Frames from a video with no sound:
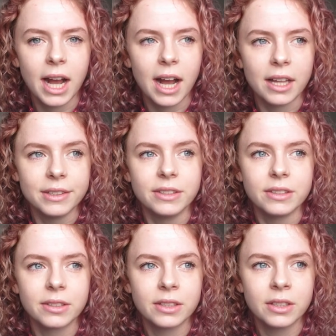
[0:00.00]

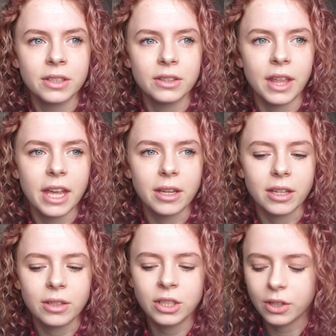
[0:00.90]
and
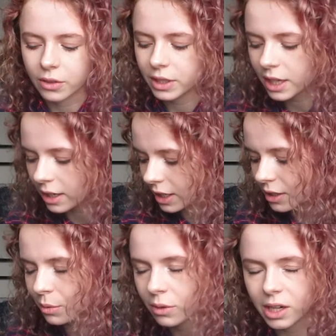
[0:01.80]
they, you know, yeah, like
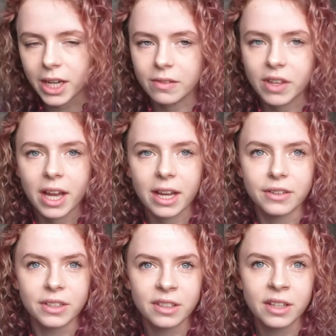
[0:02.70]
they were alive, they
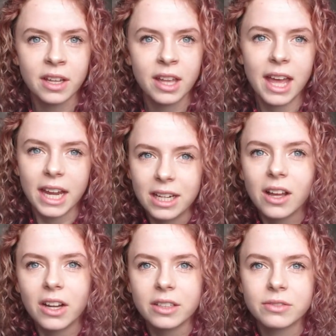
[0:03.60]
had a
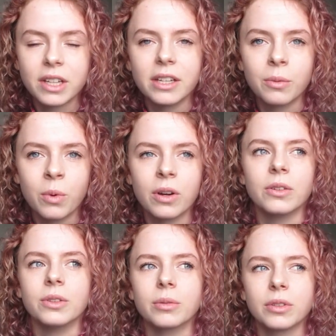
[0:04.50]
life in a
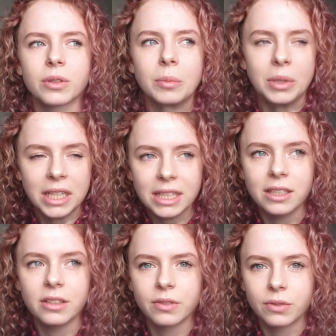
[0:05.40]
world that was
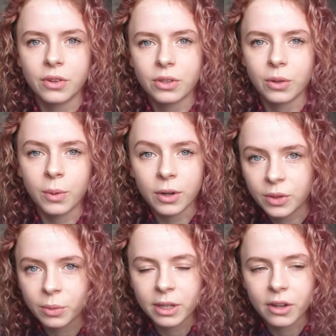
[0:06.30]
completely different to the world
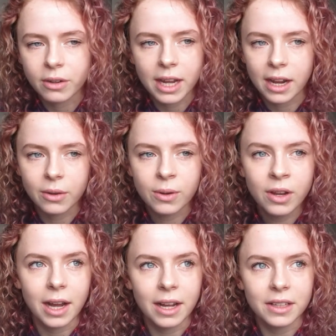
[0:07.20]
that we know now
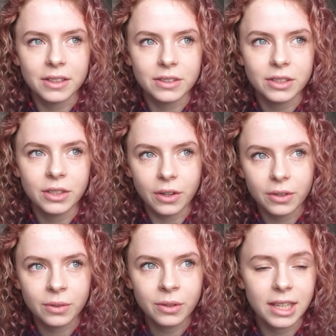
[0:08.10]
and you
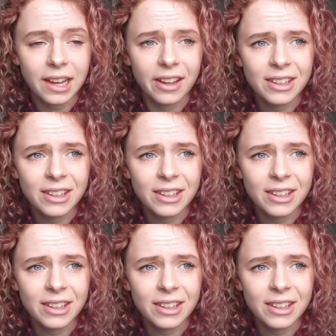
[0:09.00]
know yeah